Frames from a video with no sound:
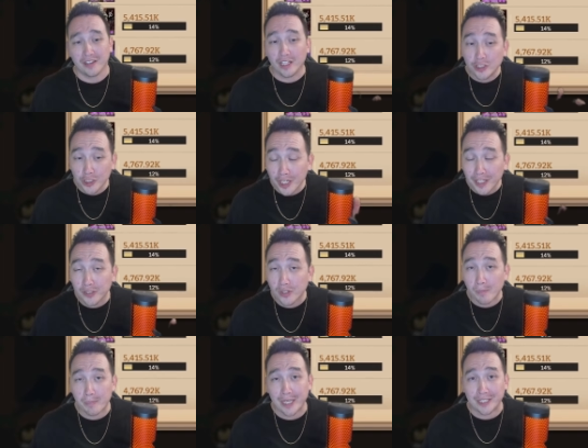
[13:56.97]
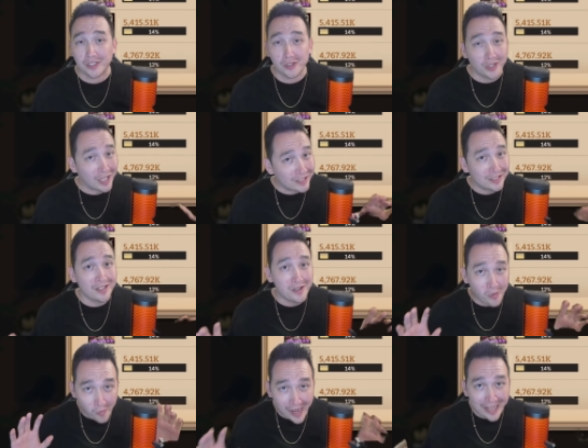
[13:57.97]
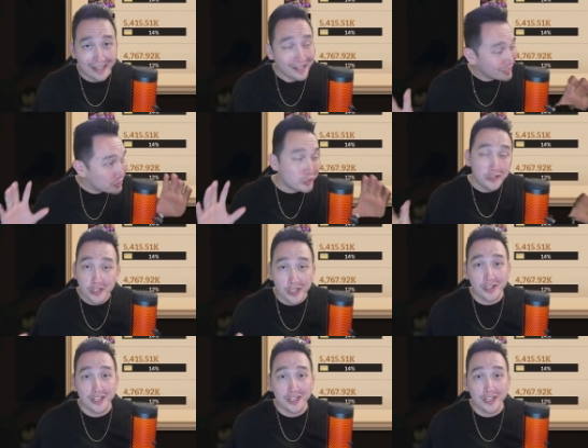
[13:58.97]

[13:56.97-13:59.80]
this chick is a beast. You guys need to wait to see